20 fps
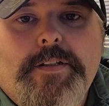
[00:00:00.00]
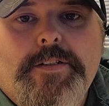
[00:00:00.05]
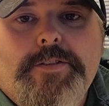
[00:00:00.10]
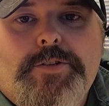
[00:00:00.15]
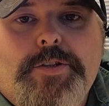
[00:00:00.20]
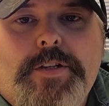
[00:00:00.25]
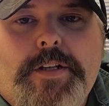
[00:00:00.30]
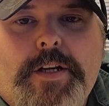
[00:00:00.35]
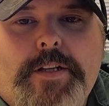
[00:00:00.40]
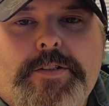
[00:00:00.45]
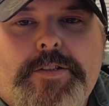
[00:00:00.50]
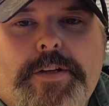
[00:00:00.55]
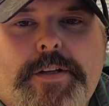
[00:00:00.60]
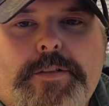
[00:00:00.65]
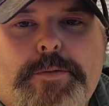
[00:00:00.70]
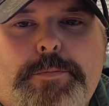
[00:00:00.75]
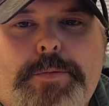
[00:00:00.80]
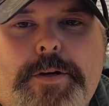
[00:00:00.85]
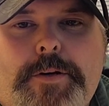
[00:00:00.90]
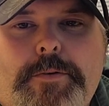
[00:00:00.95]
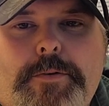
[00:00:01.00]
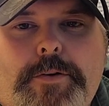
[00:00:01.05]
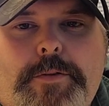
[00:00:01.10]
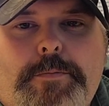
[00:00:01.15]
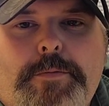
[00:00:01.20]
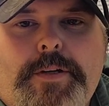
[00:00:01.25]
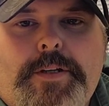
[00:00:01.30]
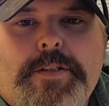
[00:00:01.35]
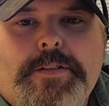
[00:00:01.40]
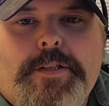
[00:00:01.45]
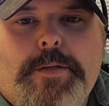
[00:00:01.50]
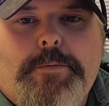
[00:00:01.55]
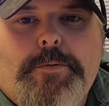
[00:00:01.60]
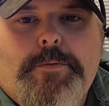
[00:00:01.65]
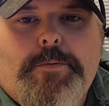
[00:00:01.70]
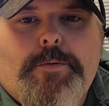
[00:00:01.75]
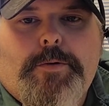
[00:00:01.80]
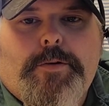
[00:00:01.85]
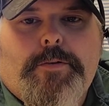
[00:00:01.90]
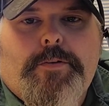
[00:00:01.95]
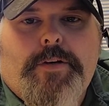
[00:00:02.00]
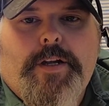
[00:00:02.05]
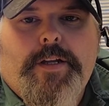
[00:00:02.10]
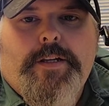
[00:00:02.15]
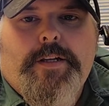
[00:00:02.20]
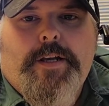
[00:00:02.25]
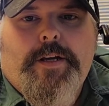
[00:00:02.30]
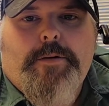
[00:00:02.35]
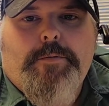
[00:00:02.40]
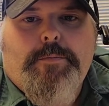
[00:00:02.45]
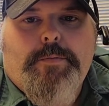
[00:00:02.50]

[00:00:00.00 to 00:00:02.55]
So you guys will have to bear with me because I'm at work right now.